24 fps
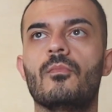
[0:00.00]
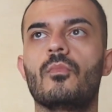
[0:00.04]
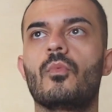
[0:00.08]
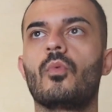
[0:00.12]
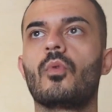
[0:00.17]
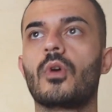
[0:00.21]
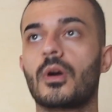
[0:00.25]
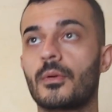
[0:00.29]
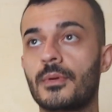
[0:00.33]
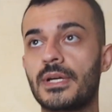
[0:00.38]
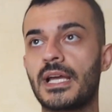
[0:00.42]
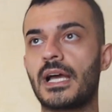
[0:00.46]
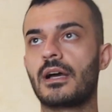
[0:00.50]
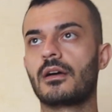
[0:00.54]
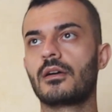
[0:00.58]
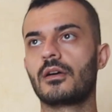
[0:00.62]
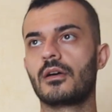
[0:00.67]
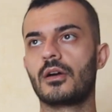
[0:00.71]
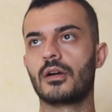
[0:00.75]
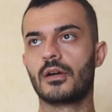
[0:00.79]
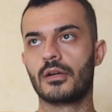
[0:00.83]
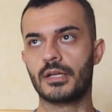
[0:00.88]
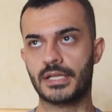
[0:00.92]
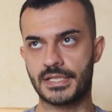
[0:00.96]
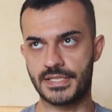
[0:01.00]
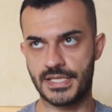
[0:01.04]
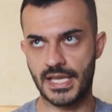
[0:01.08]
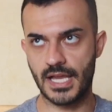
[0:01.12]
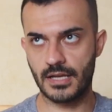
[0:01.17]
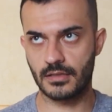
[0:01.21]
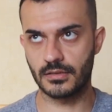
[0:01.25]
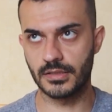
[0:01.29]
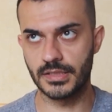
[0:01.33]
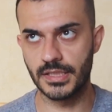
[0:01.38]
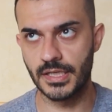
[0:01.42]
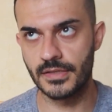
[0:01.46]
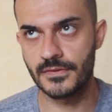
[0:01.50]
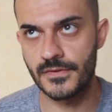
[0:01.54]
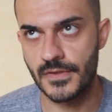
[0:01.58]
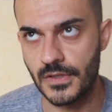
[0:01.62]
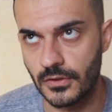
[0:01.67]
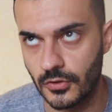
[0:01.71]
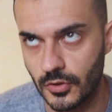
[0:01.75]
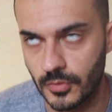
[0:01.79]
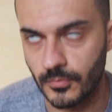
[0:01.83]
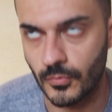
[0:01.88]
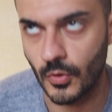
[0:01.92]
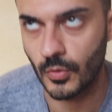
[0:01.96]
where we are exactly in
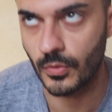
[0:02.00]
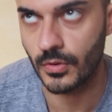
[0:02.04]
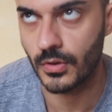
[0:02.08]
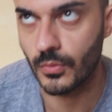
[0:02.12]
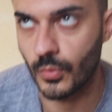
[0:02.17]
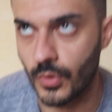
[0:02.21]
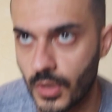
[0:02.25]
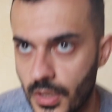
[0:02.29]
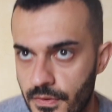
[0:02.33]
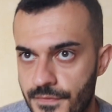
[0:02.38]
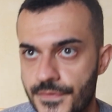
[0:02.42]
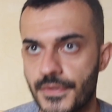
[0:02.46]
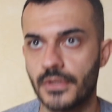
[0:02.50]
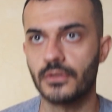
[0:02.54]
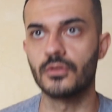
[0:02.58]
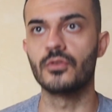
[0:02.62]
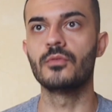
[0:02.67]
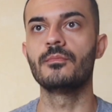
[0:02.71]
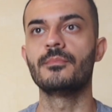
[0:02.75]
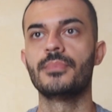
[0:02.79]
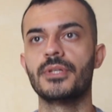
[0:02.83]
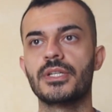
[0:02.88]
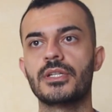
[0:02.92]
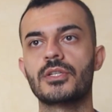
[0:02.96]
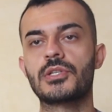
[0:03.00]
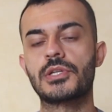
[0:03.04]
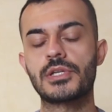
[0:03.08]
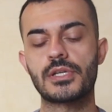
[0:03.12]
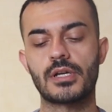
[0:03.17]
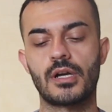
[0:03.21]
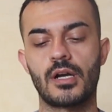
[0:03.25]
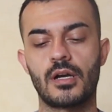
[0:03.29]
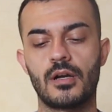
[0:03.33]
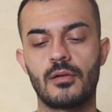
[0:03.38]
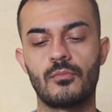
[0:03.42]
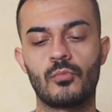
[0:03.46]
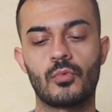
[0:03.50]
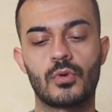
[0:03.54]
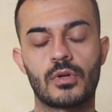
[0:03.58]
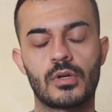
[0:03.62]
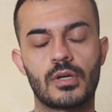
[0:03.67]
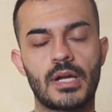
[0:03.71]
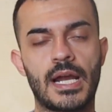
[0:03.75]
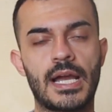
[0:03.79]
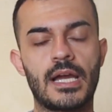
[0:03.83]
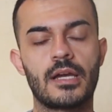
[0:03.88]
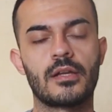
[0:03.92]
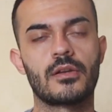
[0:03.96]
Tulum, we're on Tulum Beach.
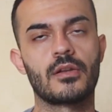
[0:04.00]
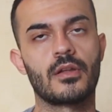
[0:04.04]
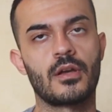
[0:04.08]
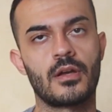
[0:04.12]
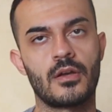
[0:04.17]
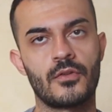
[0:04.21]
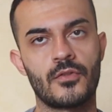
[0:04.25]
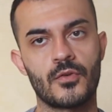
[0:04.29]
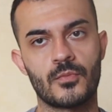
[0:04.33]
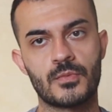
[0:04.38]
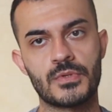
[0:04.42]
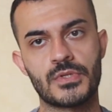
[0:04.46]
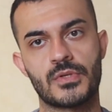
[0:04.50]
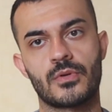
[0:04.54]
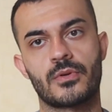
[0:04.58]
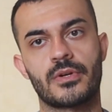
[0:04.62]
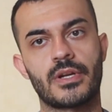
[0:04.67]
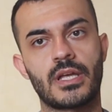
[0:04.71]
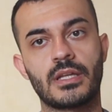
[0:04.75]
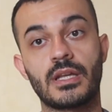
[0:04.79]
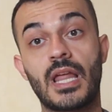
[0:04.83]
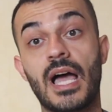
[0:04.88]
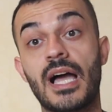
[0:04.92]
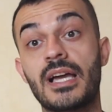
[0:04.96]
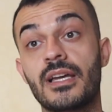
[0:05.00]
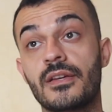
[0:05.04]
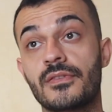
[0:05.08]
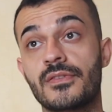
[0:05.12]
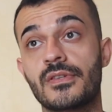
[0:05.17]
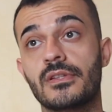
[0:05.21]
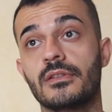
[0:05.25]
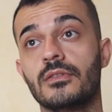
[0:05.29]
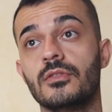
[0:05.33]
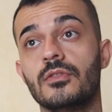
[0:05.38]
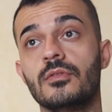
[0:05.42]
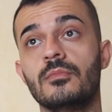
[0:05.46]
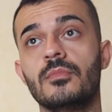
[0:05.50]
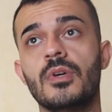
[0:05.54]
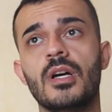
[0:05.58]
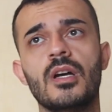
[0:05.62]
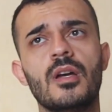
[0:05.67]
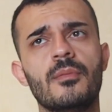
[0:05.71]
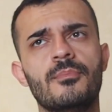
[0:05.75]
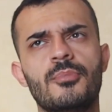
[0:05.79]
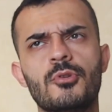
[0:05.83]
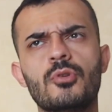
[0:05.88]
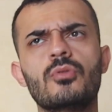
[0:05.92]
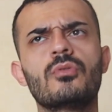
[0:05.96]
We're at the resort Alaya Tulum.
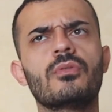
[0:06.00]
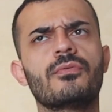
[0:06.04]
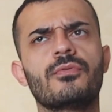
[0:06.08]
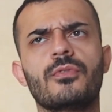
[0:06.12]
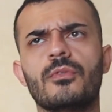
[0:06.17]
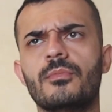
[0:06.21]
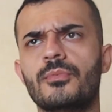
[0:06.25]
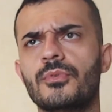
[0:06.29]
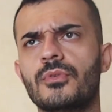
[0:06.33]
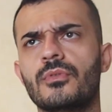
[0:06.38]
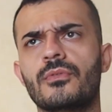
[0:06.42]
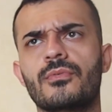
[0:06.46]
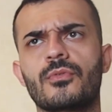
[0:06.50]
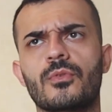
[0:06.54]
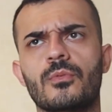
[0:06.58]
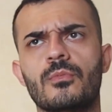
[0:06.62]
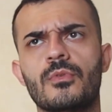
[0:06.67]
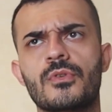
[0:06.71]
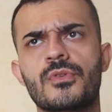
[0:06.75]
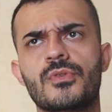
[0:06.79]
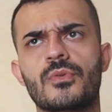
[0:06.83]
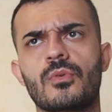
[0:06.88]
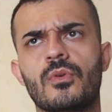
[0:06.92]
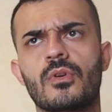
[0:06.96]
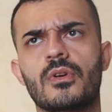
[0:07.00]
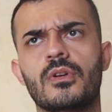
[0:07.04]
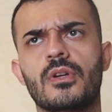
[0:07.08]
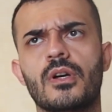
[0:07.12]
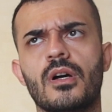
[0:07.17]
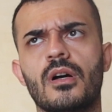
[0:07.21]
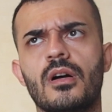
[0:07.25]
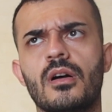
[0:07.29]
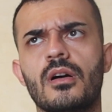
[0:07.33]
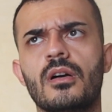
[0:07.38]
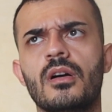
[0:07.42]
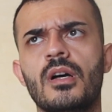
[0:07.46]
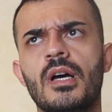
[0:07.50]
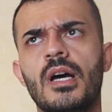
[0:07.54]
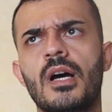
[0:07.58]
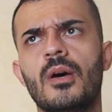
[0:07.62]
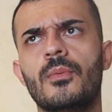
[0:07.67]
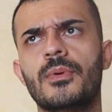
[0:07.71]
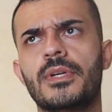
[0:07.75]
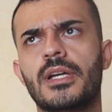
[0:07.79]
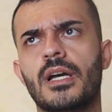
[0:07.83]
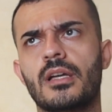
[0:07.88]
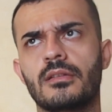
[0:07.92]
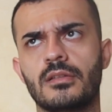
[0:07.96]
Beautiful, beautiful resort.
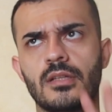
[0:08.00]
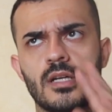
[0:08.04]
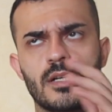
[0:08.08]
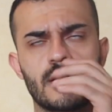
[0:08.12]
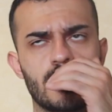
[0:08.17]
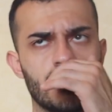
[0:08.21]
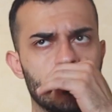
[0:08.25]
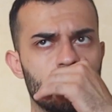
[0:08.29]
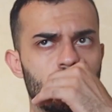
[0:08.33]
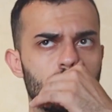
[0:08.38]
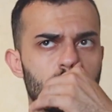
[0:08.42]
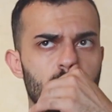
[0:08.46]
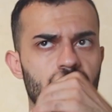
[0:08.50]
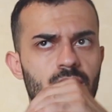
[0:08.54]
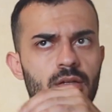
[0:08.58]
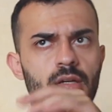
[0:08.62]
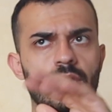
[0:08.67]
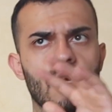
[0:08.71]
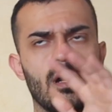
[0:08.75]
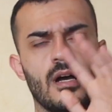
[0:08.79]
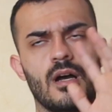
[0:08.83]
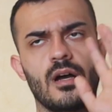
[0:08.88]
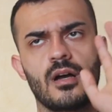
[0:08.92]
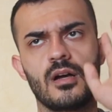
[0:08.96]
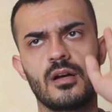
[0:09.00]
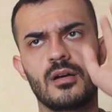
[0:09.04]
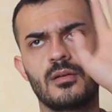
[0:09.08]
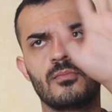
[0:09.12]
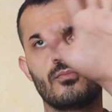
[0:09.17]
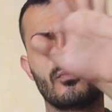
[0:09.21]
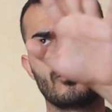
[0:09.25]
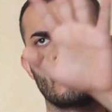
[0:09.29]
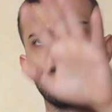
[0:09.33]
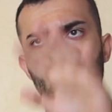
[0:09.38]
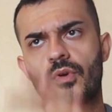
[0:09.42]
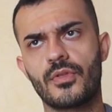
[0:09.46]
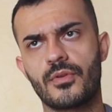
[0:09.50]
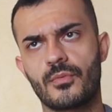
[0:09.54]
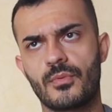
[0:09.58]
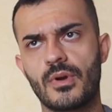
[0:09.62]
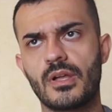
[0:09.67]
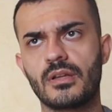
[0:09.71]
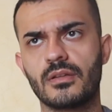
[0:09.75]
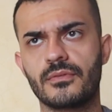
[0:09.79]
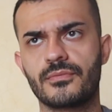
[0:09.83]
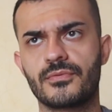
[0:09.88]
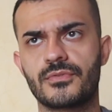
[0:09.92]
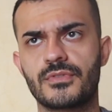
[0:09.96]
We got lucky with a
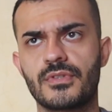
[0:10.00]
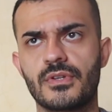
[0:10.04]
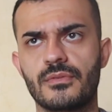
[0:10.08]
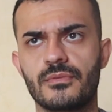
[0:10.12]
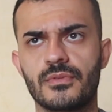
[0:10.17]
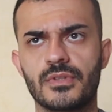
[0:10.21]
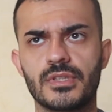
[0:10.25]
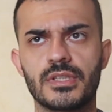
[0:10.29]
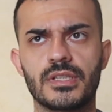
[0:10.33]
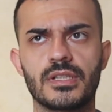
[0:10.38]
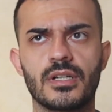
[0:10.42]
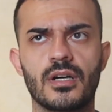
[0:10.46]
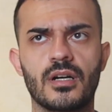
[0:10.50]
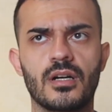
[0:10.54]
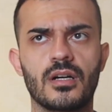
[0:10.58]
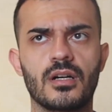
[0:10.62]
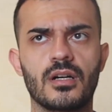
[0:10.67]
relatively